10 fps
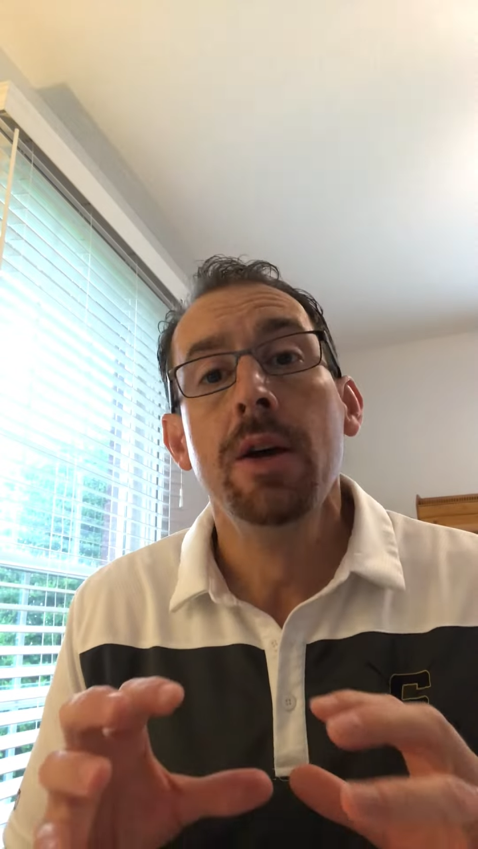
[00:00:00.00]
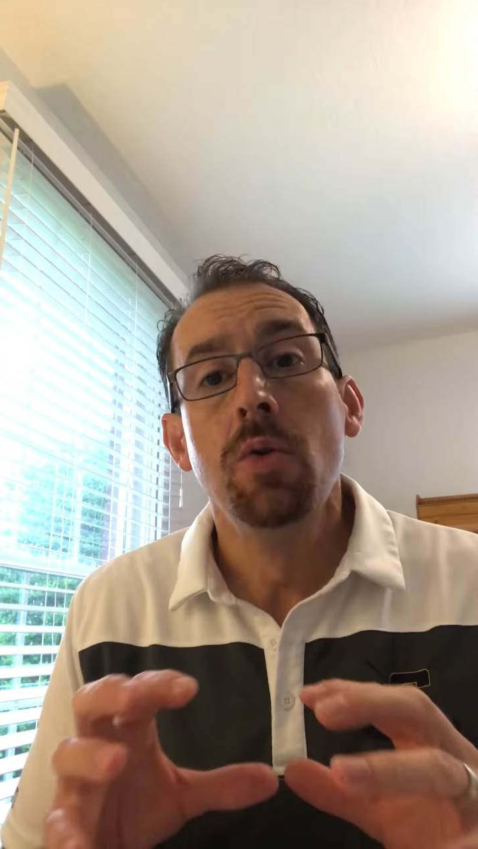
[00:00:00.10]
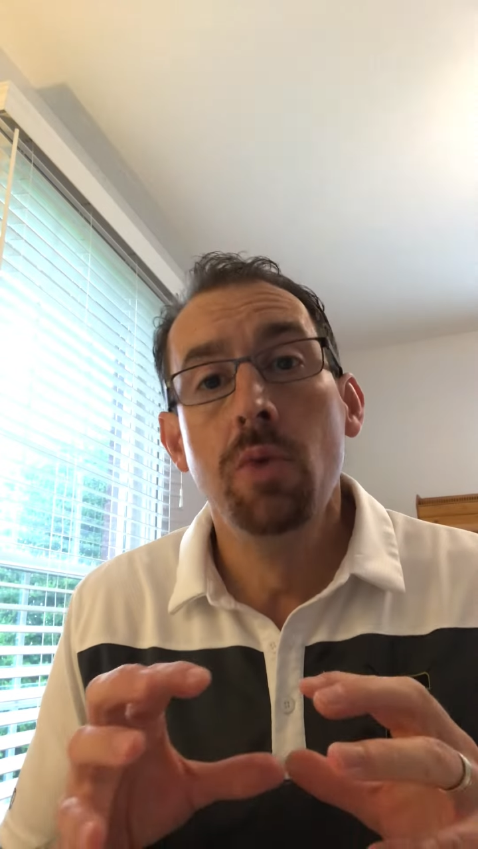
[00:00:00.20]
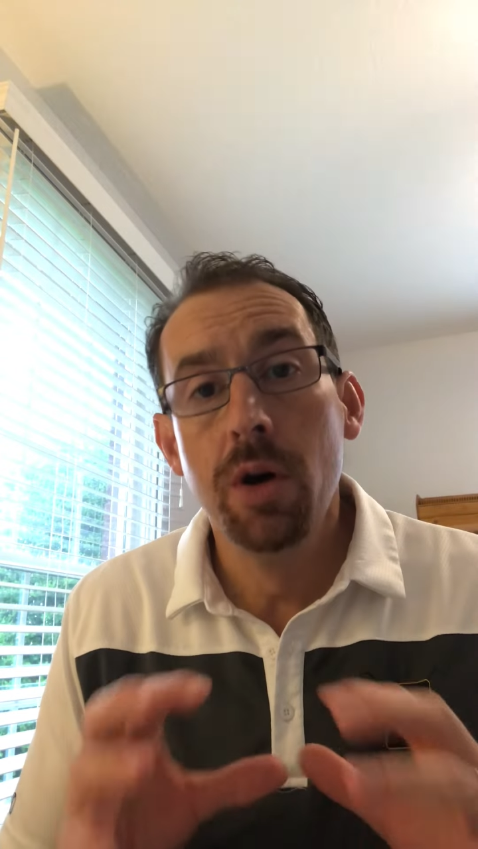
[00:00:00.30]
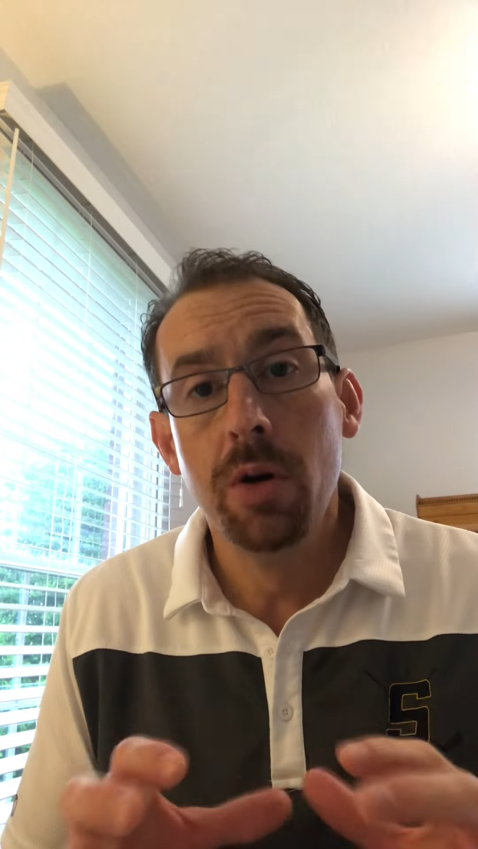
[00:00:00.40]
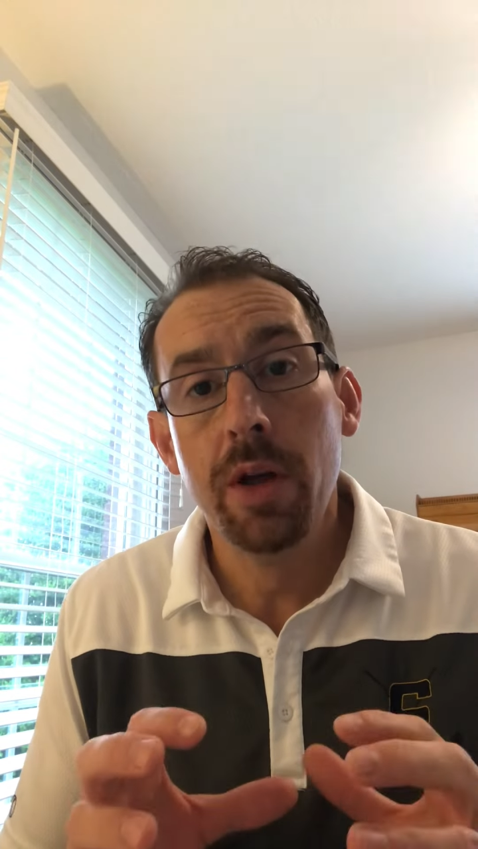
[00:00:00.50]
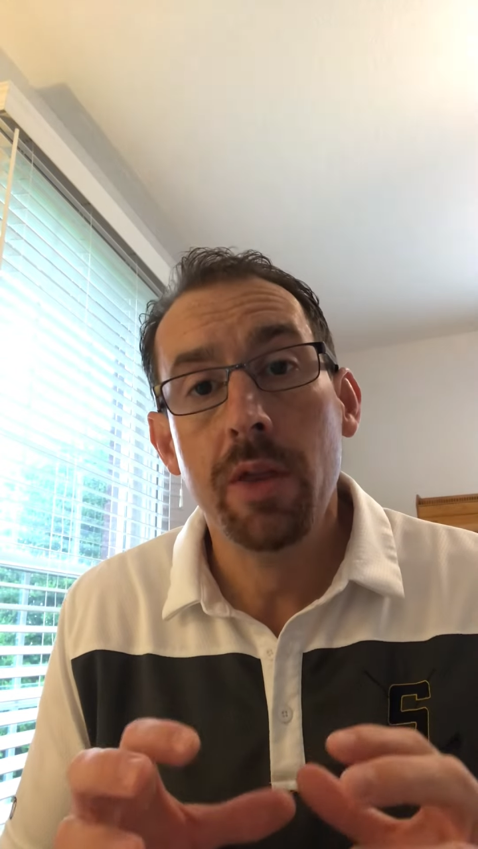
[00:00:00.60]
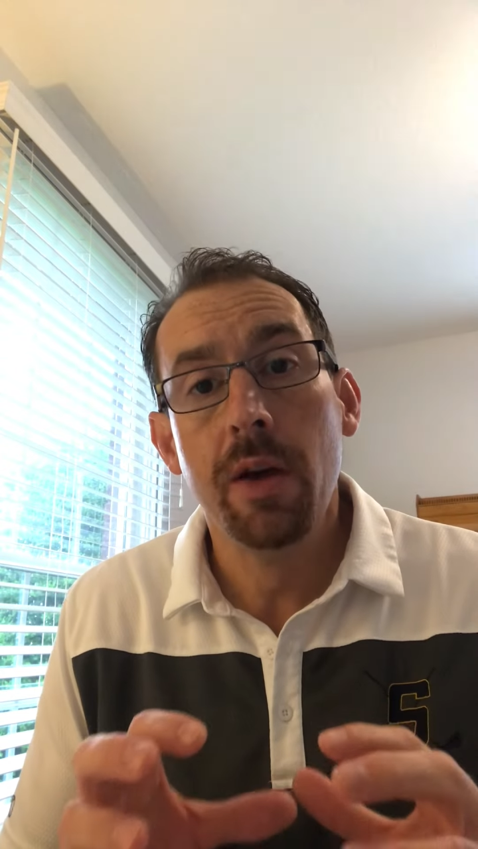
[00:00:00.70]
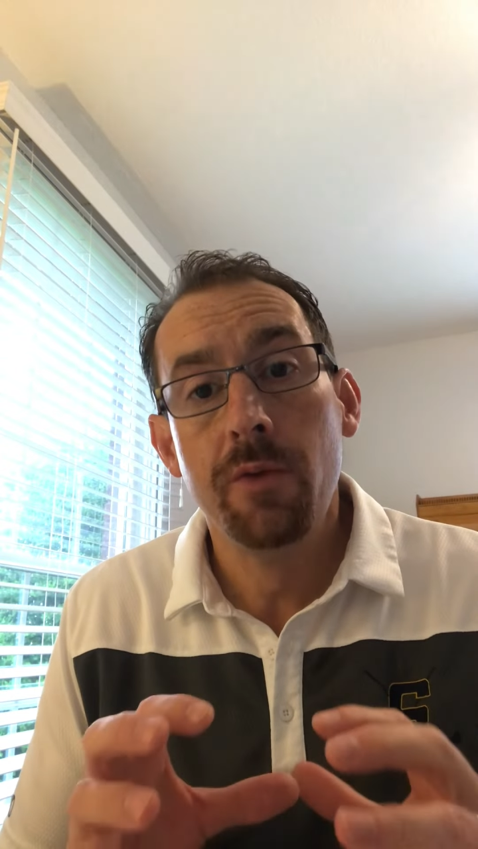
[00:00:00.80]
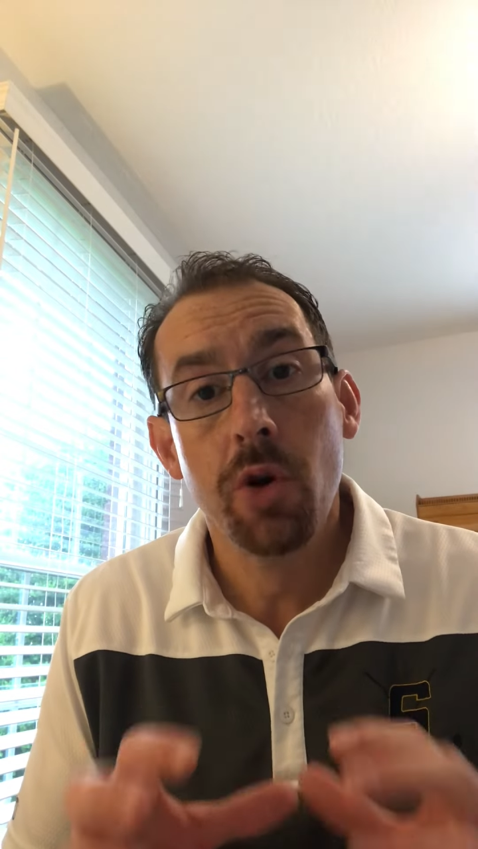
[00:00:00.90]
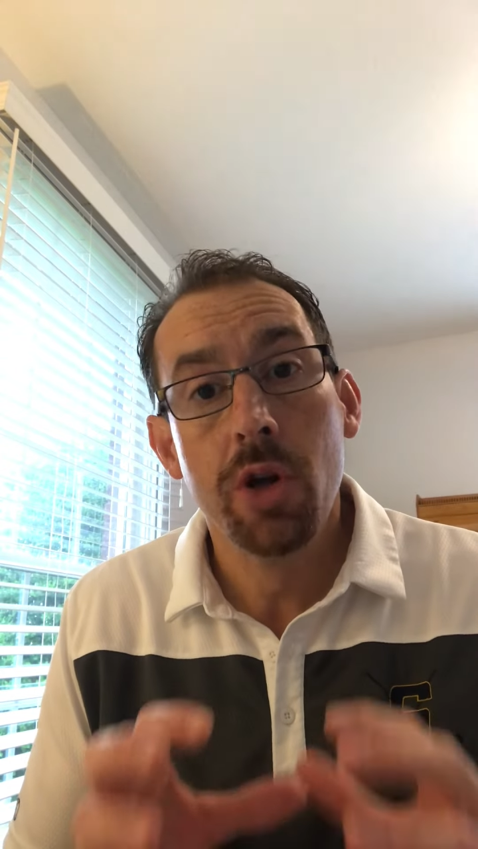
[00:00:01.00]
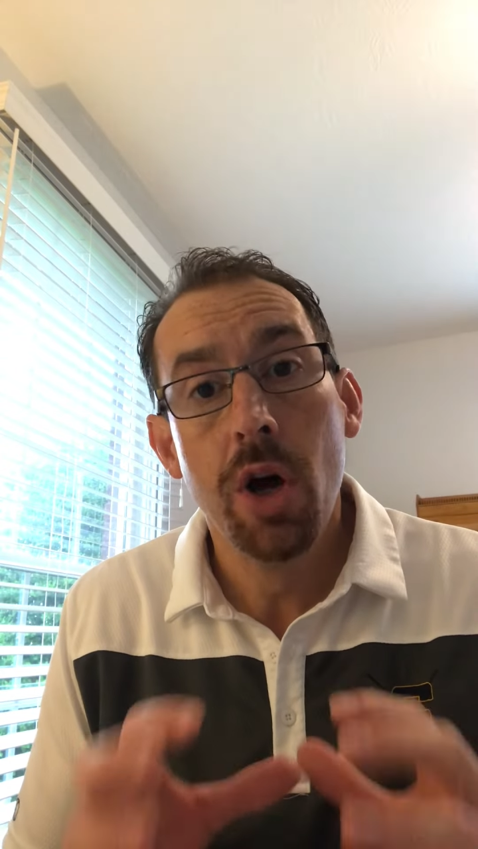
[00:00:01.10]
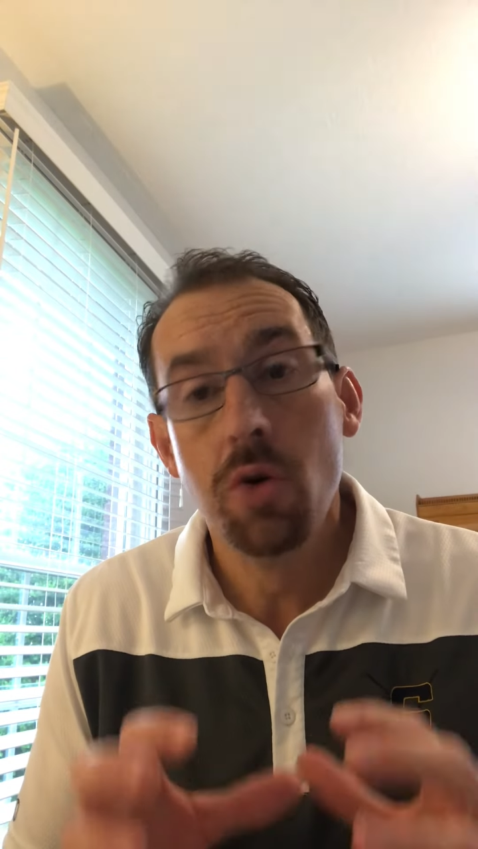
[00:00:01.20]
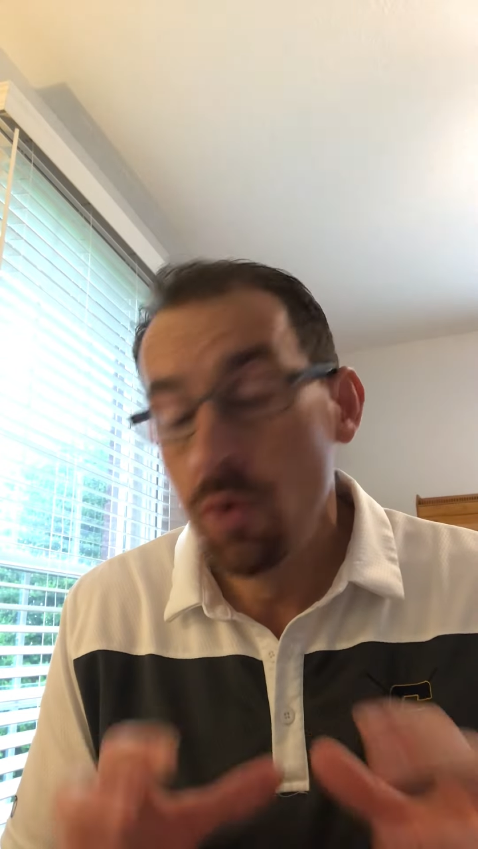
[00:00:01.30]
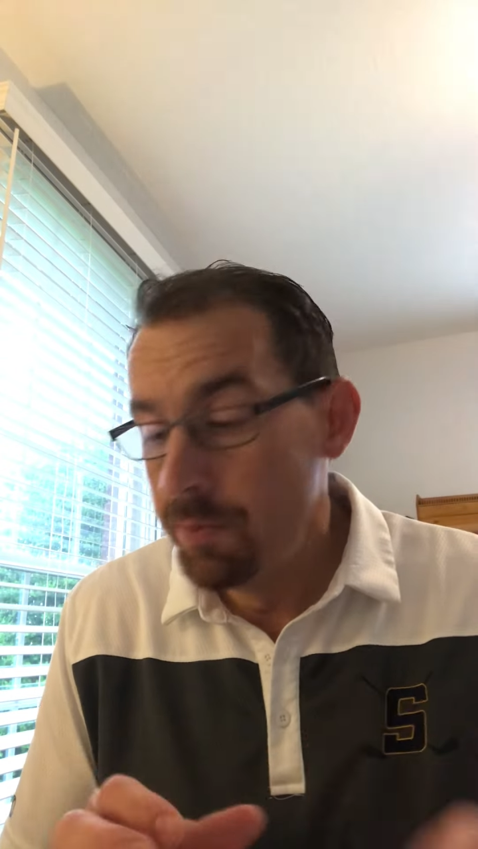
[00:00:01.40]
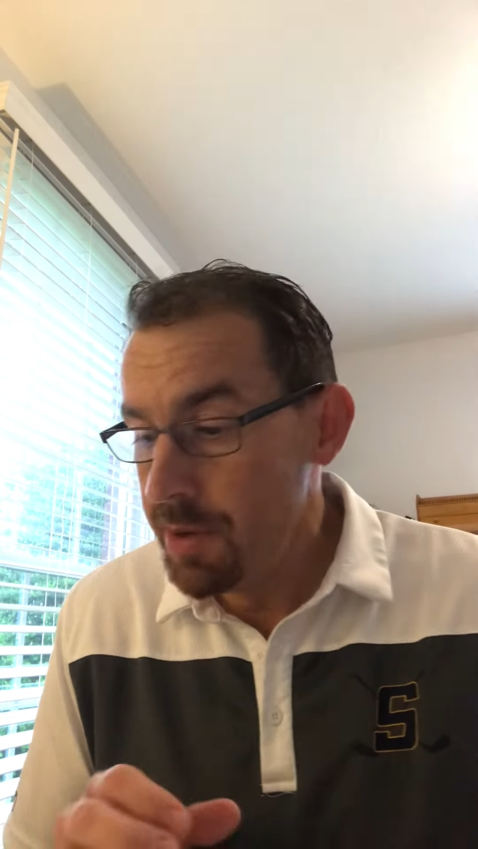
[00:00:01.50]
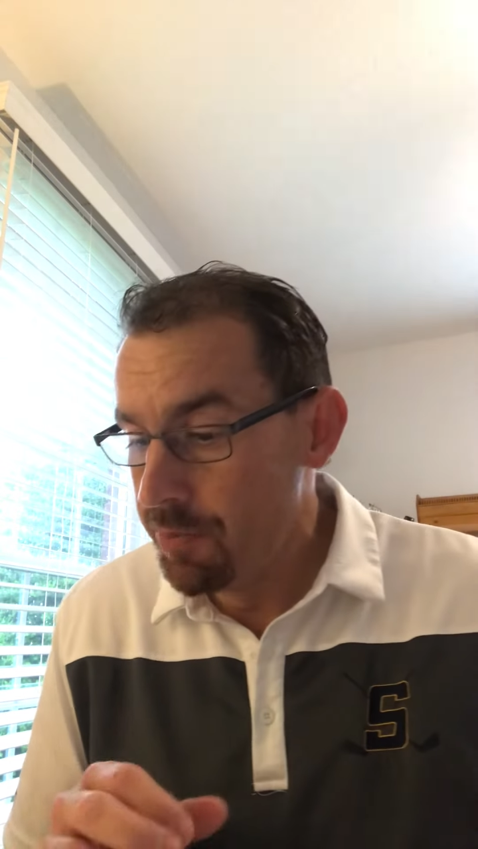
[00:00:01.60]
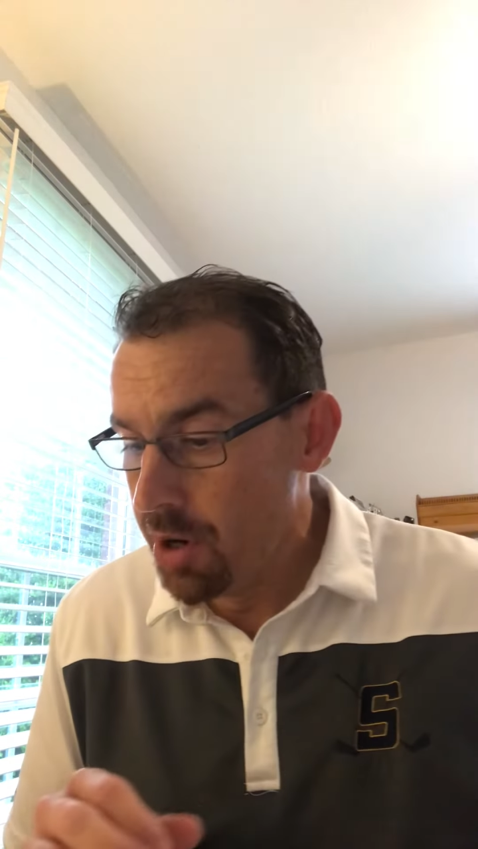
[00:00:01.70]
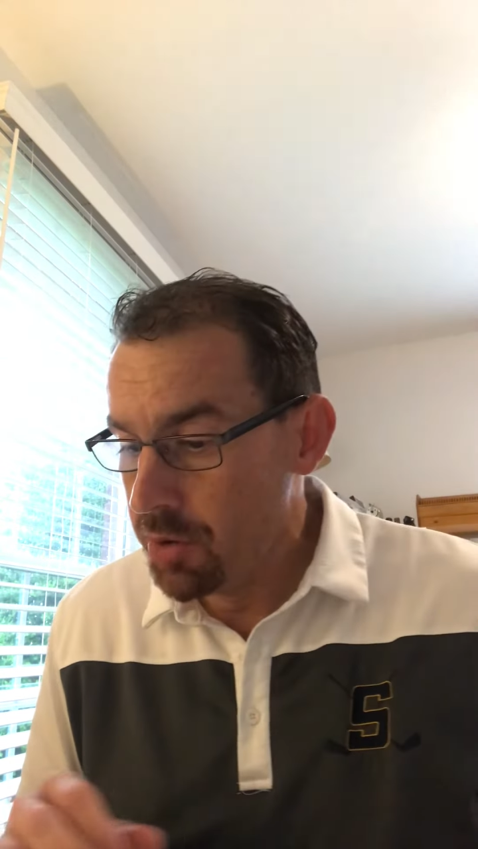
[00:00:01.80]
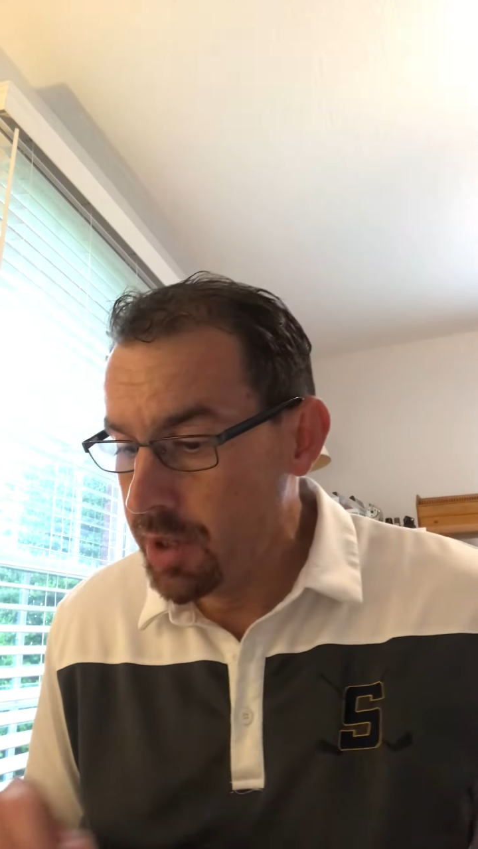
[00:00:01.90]
will and of your yoke will be
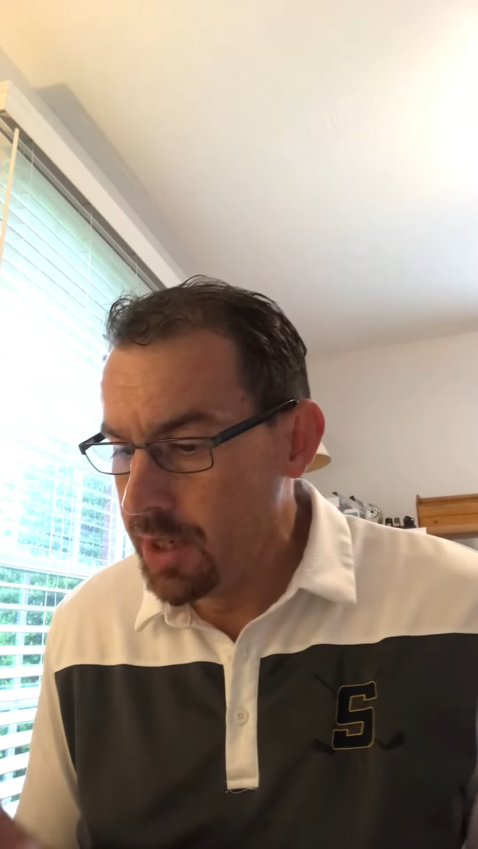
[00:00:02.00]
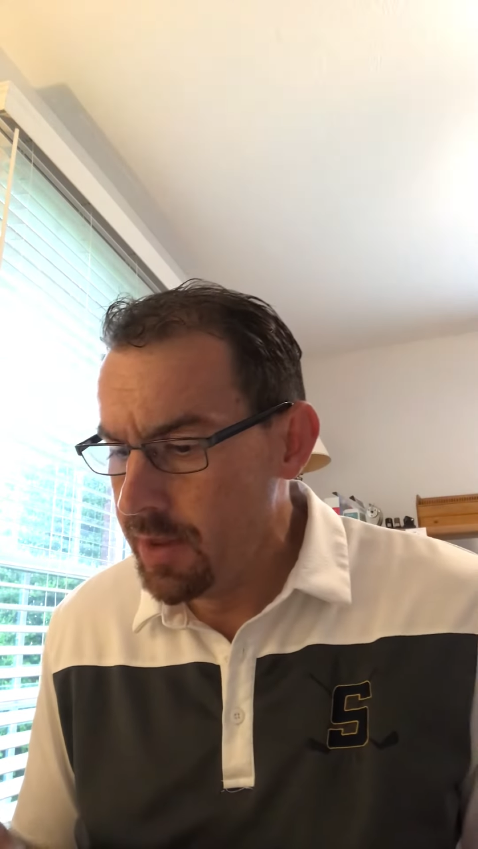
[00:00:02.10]
broken.